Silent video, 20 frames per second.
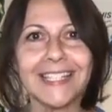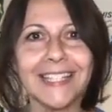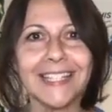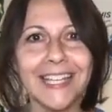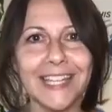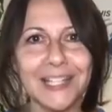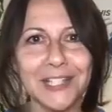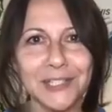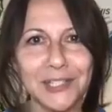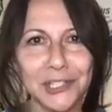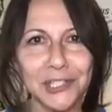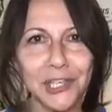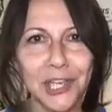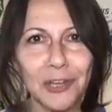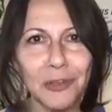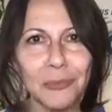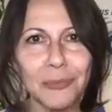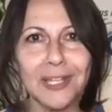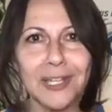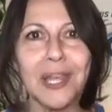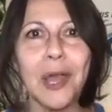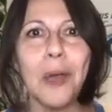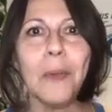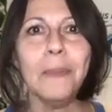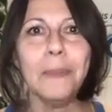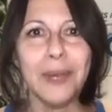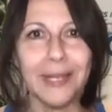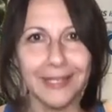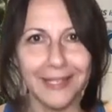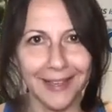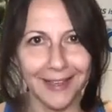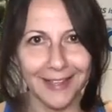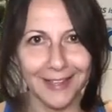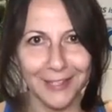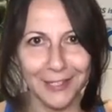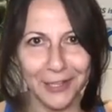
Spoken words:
Ladies and gentlemen, Miguel